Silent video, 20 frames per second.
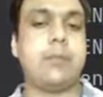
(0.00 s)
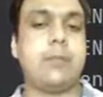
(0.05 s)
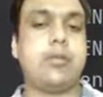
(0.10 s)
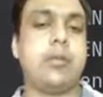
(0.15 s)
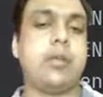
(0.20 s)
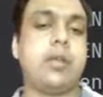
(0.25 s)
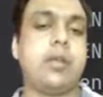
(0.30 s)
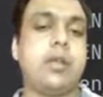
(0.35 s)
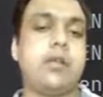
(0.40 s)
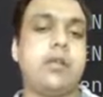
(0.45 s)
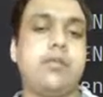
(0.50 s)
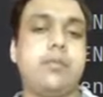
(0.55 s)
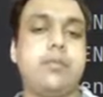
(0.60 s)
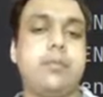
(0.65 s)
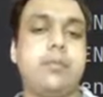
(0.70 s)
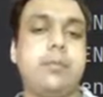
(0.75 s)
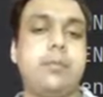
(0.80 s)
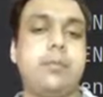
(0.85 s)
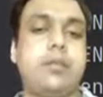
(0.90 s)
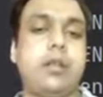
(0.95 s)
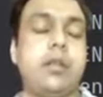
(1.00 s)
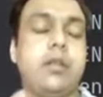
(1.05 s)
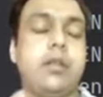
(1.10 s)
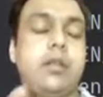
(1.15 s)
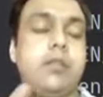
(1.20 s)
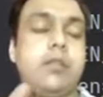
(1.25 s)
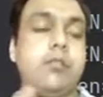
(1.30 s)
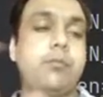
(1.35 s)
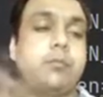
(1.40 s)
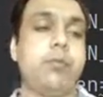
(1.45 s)
loop does is
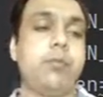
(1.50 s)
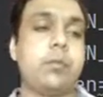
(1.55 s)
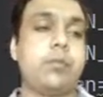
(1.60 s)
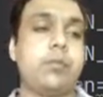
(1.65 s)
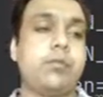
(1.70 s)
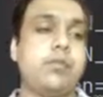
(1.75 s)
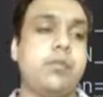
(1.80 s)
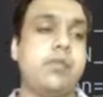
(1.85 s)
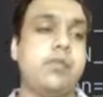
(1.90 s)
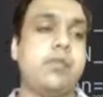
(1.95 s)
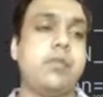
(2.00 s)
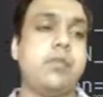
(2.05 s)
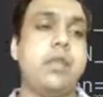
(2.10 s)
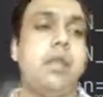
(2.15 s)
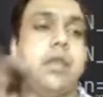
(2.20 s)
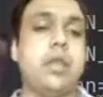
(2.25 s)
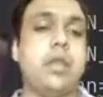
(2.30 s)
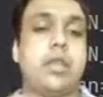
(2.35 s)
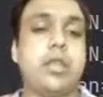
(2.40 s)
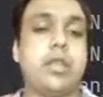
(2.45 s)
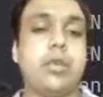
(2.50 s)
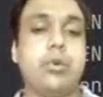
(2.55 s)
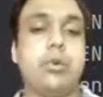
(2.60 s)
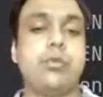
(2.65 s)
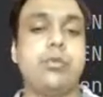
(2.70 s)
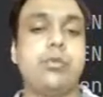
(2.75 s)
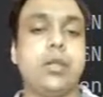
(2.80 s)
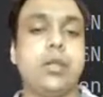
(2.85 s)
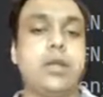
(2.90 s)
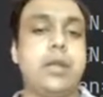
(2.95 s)
it process
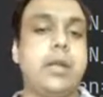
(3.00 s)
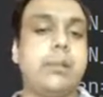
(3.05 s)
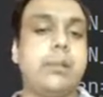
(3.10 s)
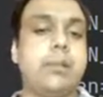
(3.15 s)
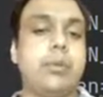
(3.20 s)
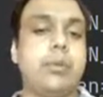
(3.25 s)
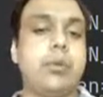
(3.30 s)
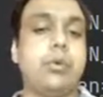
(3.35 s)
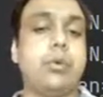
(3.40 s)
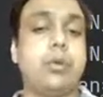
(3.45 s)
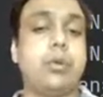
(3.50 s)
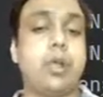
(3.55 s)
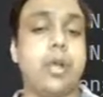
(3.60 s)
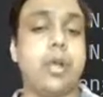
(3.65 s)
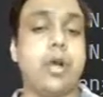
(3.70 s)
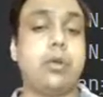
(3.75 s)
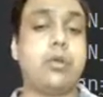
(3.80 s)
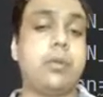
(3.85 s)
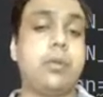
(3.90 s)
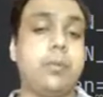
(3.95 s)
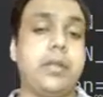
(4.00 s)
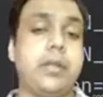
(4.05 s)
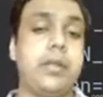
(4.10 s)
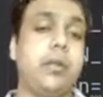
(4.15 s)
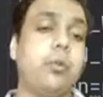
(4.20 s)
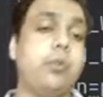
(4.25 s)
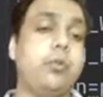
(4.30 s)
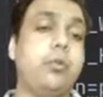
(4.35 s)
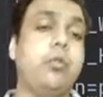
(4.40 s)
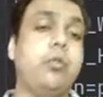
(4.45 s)
user input to allow the player
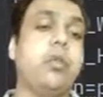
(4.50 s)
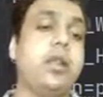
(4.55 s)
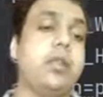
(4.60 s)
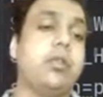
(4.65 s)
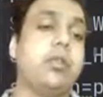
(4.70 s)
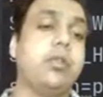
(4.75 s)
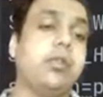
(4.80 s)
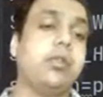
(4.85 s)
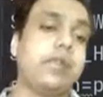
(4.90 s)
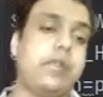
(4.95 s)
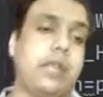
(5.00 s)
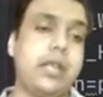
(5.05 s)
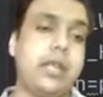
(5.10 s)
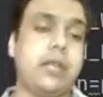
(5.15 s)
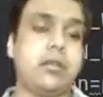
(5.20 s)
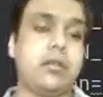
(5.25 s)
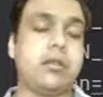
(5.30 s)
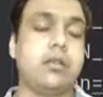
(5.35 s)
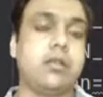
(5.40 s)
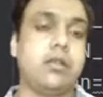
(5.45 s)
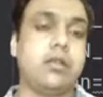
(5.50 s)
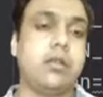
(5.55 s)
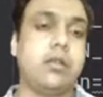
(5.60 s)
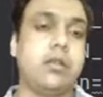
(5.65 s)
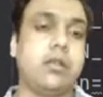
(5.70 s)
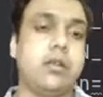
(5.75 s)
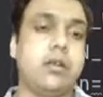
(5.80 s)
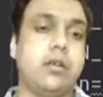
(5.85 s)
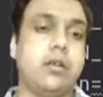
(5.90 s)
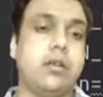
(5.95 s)
to move around the screen,
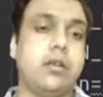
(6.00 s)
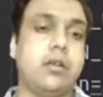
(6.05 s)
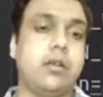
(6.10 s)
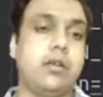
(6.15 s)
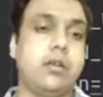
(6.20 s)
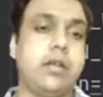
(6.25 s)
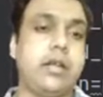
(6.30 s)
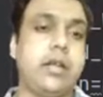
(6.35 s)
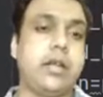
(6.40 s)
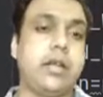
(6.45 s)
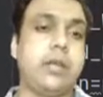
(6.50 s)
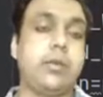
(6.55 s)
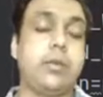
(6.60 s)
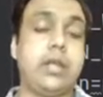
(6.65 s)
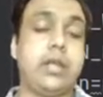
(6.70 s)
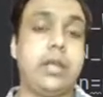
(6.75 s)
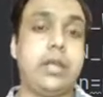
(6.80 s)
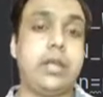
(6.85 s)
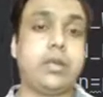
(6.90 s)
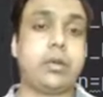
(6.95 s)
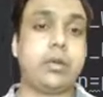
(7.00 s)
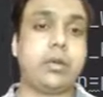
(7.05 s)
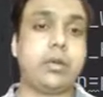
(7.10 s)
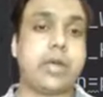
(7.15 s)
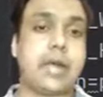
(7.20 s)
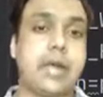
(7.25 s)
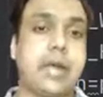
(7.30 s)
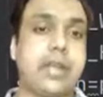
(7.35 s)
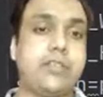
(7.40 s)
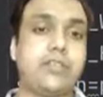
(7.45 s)
right? We need to
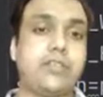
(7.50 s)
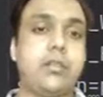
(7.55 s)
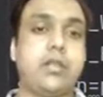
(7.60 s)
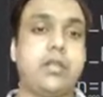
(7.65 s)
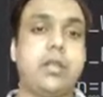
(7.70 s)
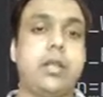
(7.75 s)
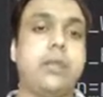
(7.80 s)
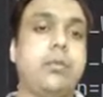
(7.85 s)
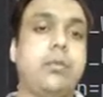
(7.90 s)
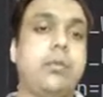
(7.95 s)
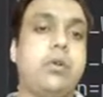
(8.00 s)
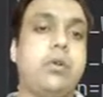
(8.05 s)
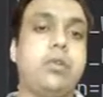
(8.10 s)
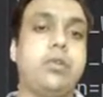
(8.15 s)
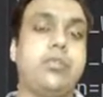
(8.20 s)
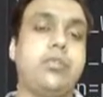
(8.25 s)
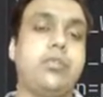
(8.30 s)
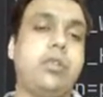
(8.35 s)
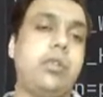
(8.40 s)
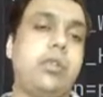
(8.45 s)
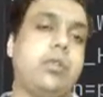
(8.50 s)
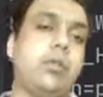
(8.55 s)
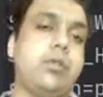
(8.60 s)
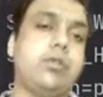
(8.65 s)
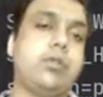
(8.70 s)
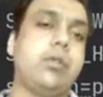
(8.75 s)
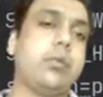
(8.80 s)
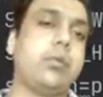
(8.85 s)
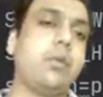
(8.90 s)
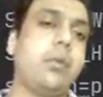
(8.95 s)
catch the input which the
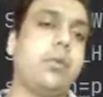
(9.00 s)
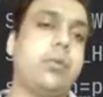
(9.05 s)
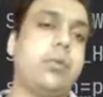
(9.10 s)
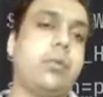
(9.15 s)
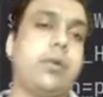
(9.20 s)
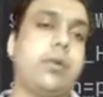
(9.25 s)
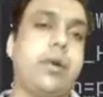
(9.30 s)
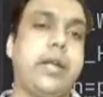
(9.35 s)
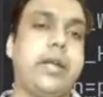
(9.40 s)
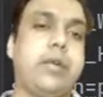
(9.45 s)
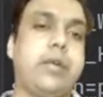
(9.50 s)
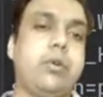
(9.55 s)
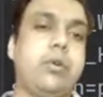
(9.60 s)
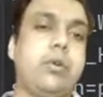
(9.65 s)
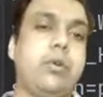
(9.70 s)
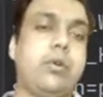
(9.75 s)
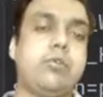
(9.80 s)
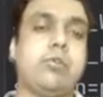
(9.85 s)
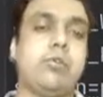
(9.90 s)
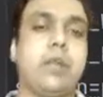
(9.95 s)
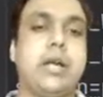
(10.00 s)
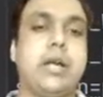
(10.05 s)
user will provide to us by